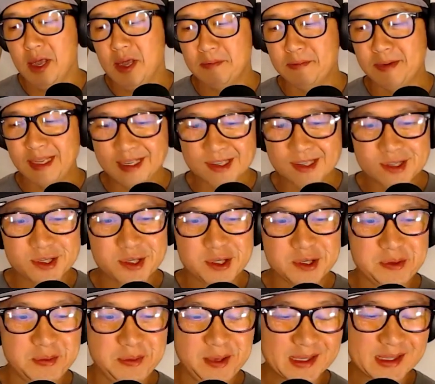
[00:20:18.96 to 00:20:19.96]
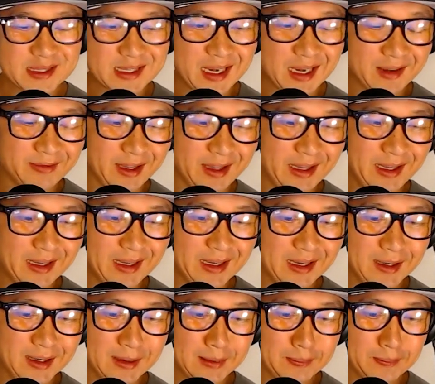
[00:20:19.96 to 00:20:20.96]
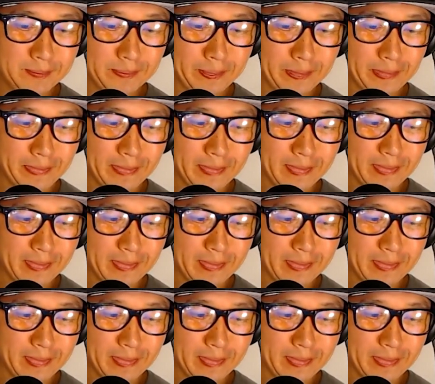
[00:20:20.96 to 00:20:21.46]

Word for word: But he introduced me as having um